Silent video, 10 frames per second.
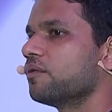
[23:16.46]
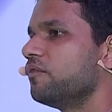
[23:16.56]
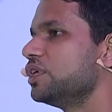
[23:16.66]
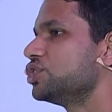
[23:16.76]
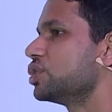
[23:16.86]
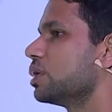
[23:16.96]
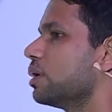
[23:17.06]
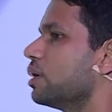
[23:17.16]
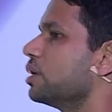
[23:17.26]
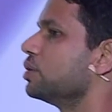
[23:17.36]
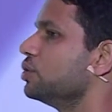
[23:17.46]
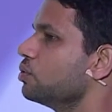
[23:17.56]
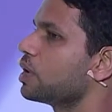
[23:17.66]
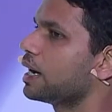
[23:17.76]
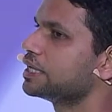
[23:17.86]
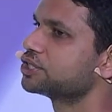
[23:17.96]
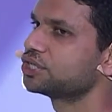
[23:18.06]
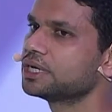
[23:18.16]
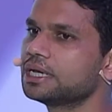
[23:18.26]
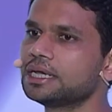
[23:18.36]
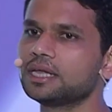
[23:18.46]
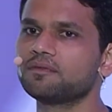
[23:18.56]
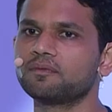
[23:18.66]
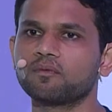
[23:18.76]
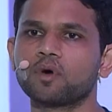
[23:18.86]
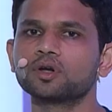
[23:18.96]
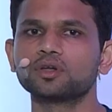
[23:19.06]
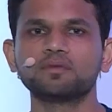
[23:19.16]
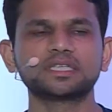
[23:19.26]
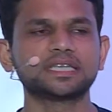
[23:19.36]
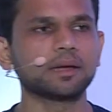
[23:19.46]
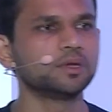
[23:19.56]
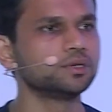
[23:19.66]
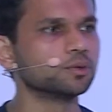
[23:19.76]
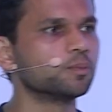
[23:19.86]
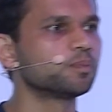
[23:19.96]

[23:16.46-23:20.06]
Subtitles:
which you guys really want to invest time into.